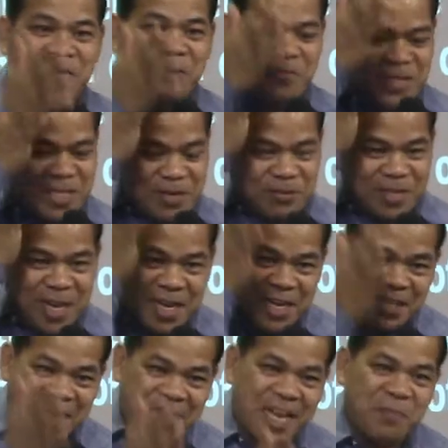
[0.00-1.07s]
without
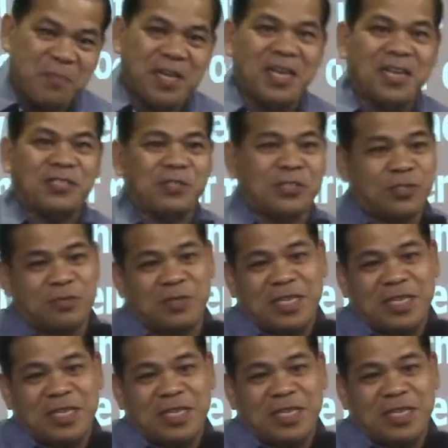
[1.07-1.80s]
any denominations,